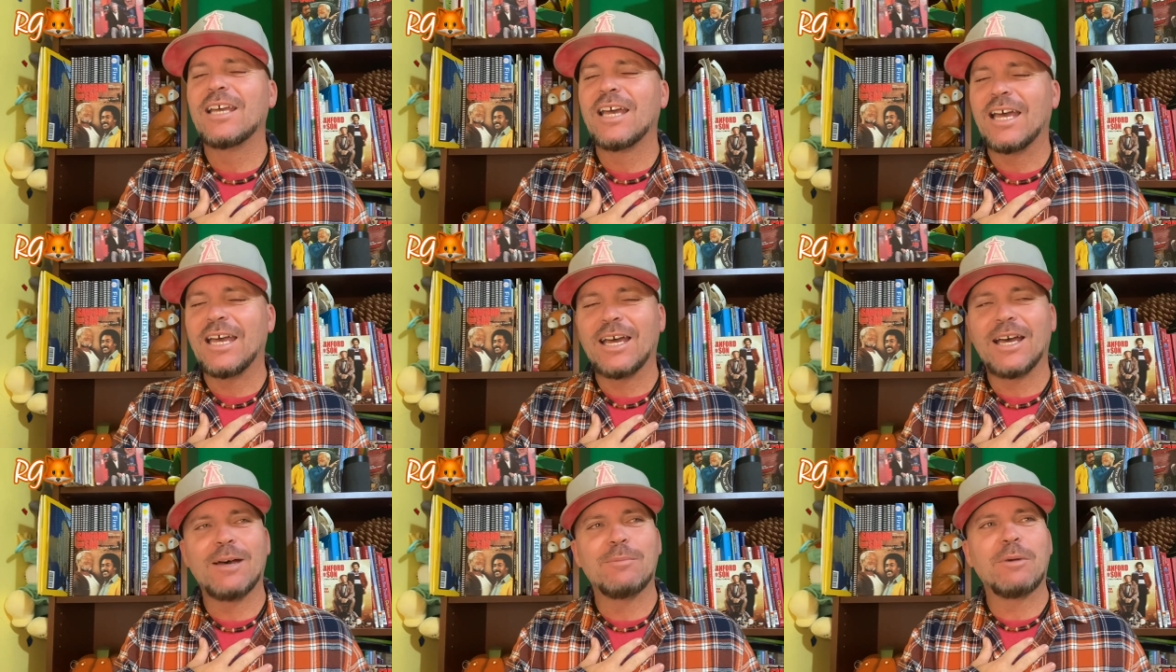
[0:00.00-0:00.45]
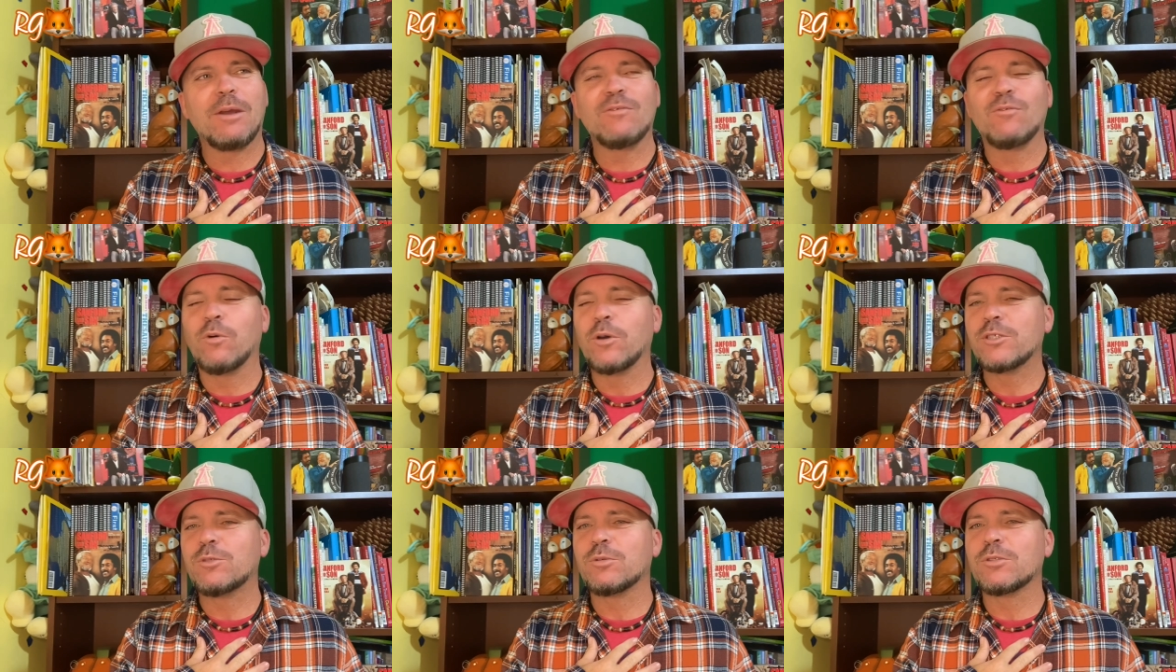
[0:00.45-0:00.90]
uh, my
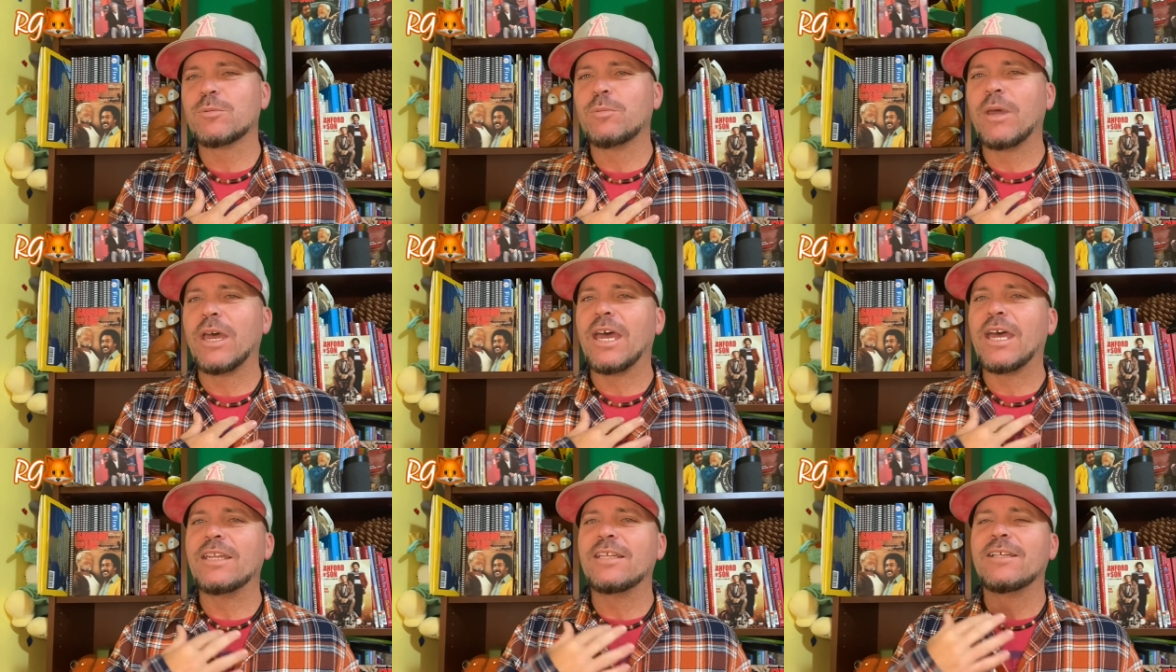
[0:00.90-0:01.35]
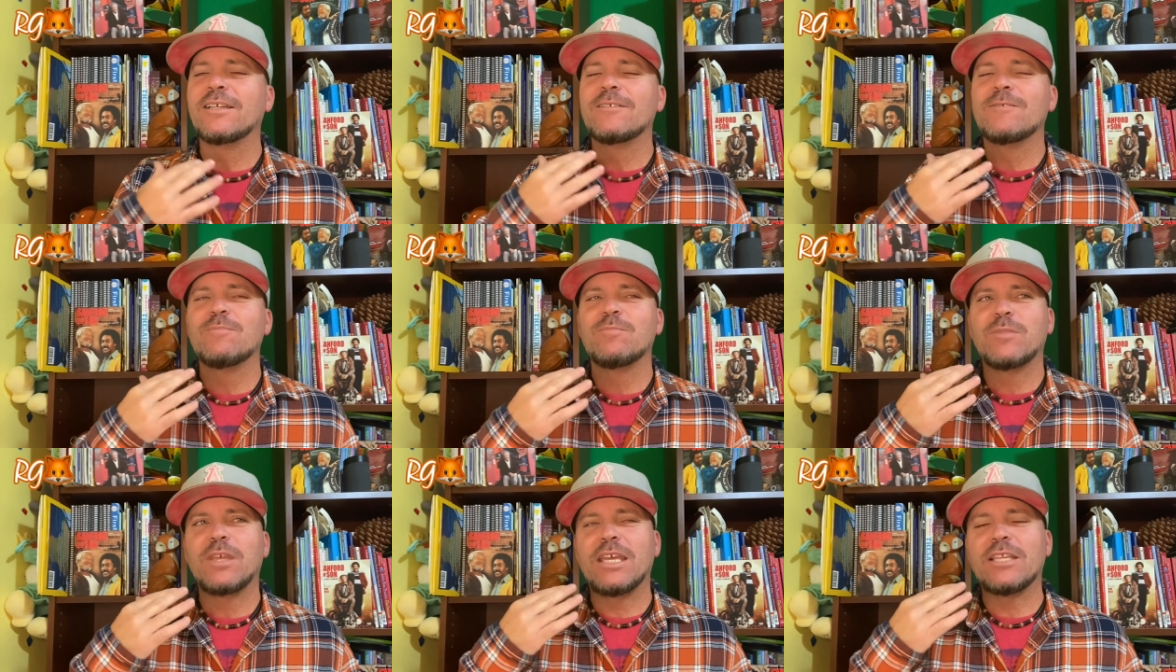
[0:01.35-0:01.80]
voice was bad.
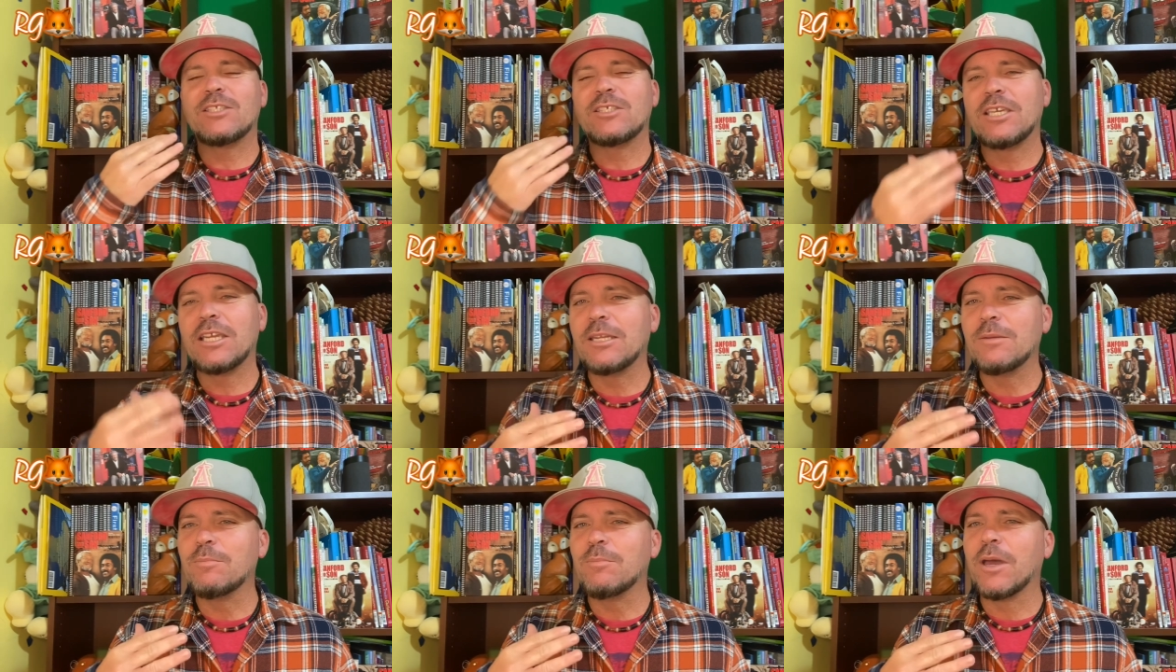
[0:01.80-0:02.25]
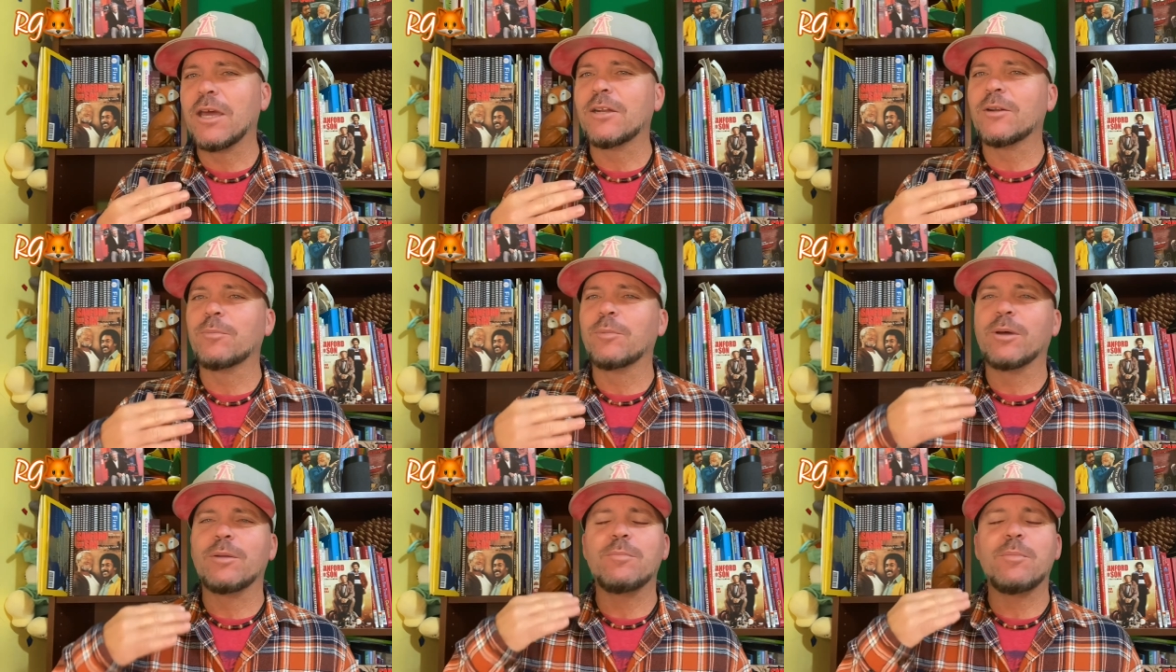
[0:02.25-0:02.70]
It's getting better,
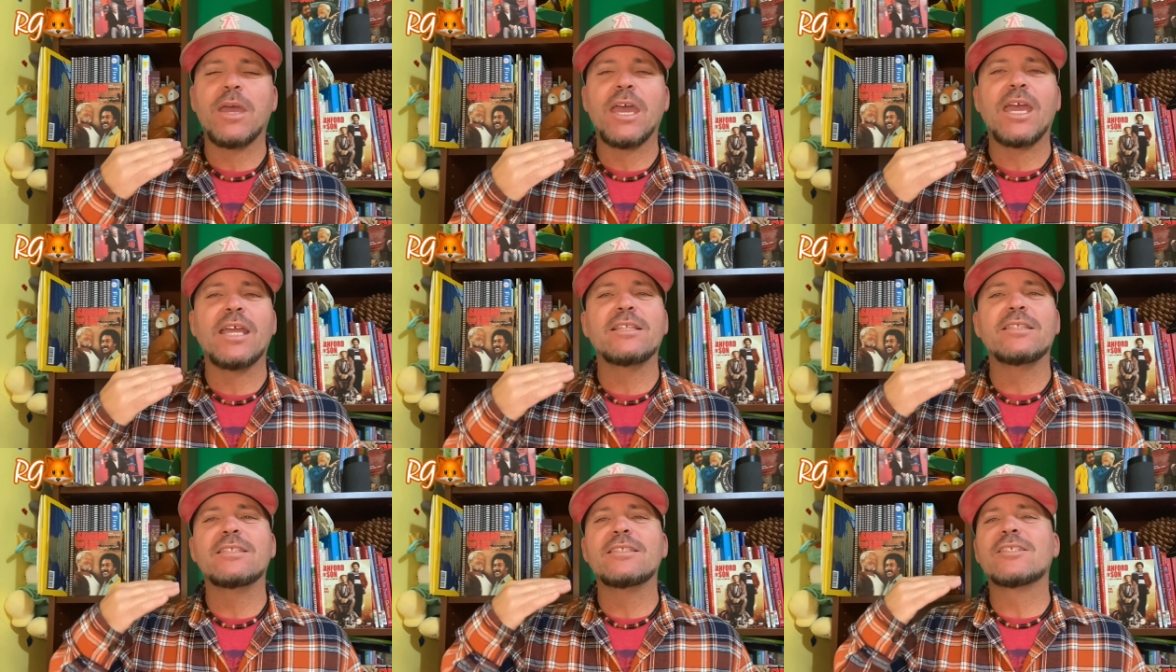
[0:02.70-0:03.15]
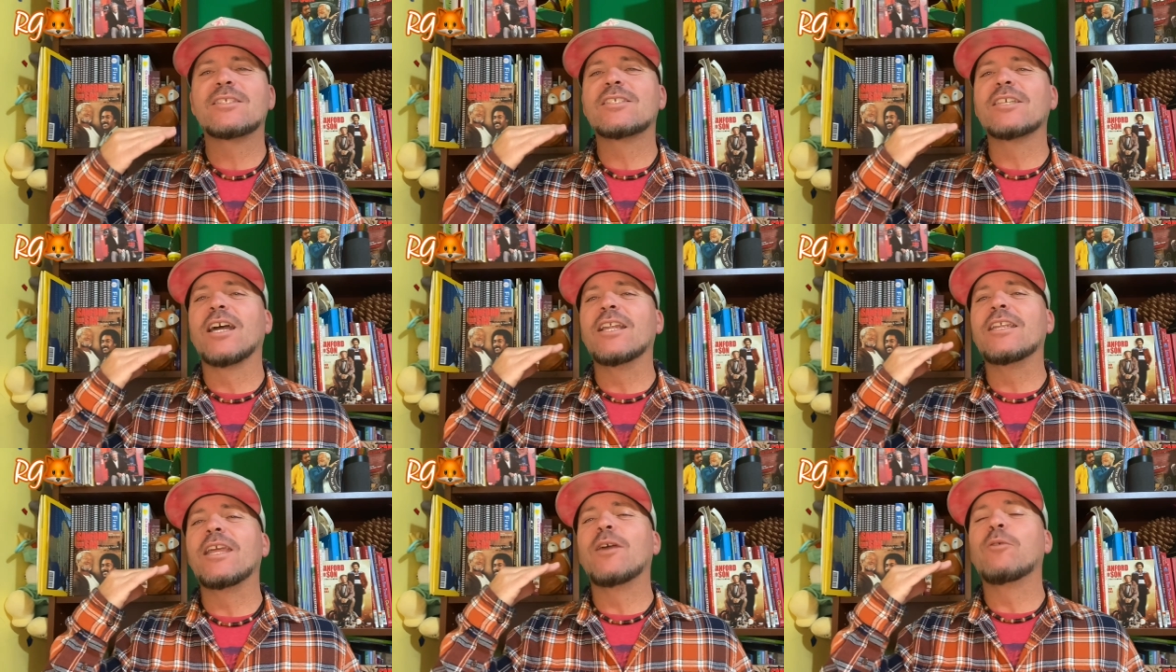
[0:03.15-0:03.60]
but man,
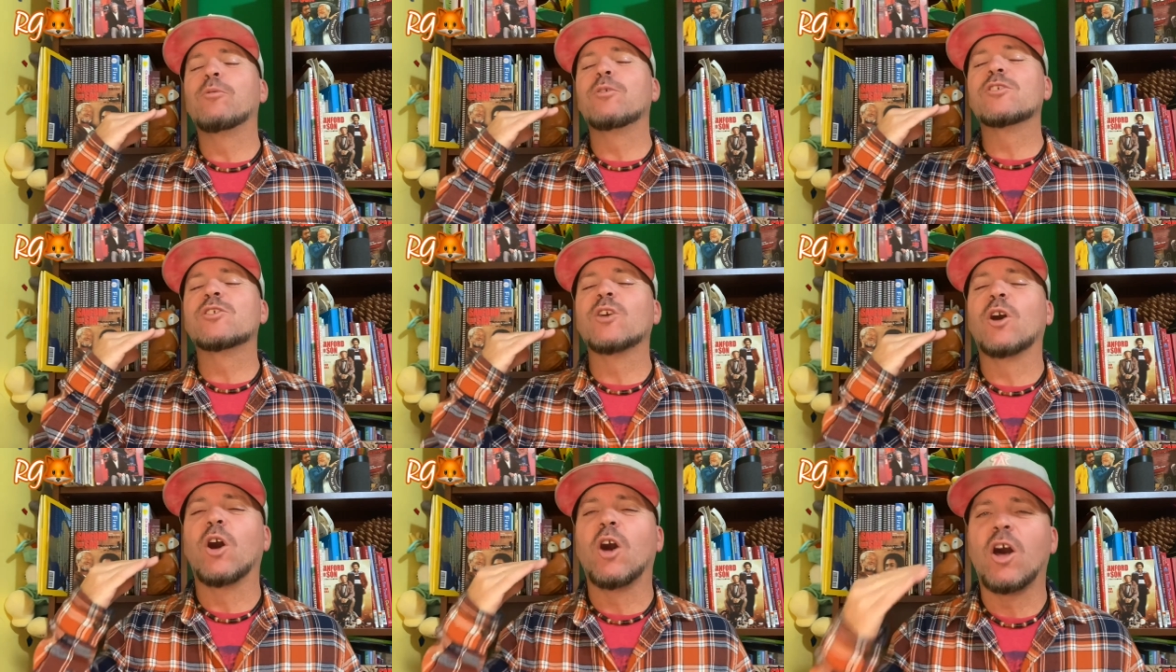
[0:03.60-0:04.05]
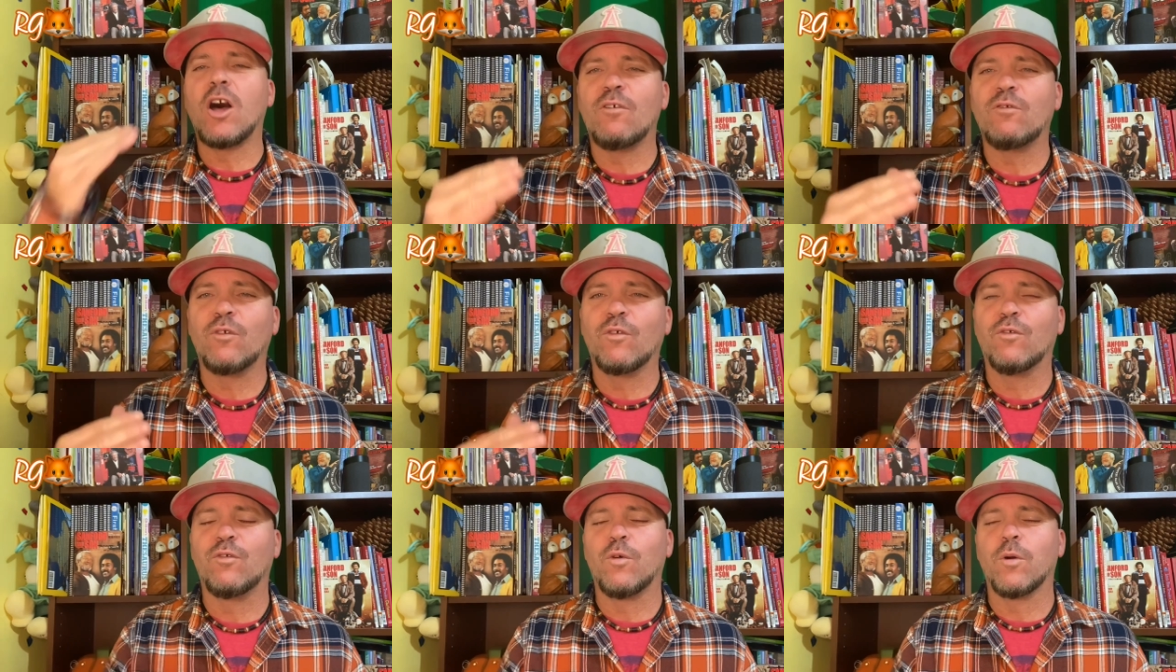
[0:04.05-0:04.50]
Sunday was
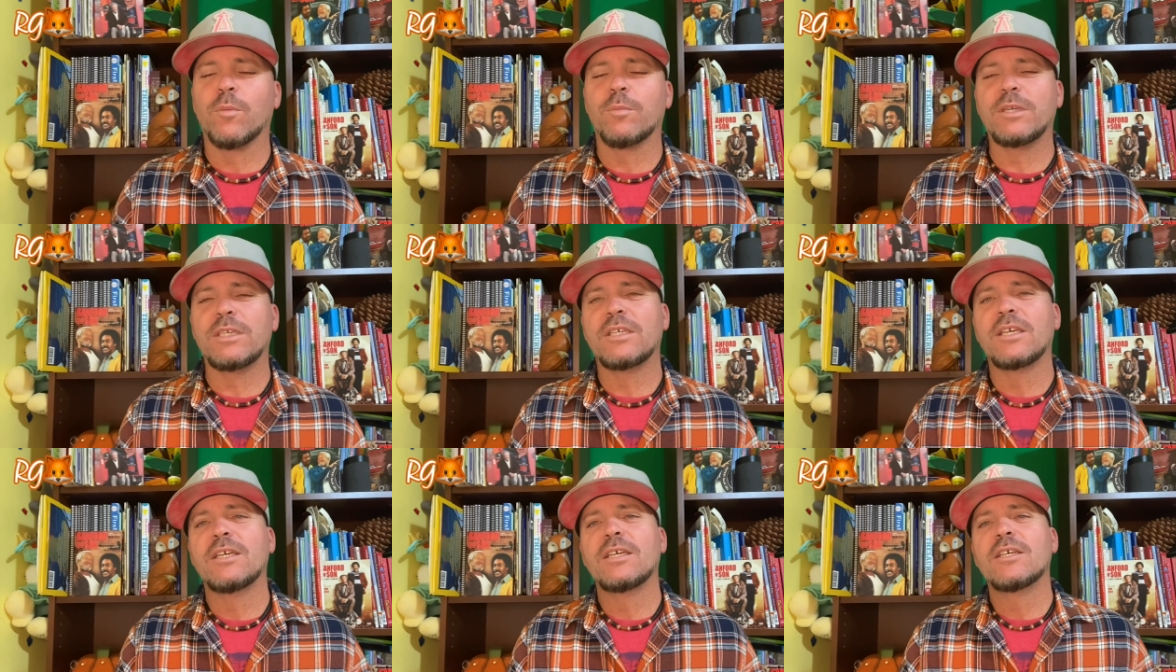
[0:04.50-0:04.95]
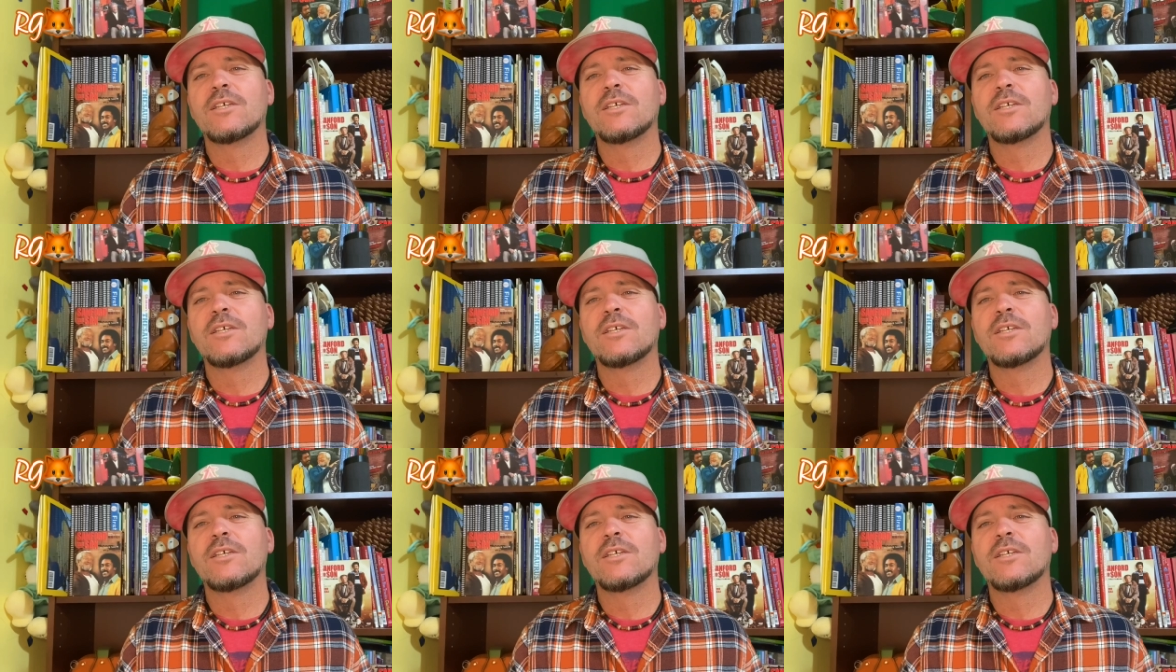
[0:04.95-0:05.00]
awful for me.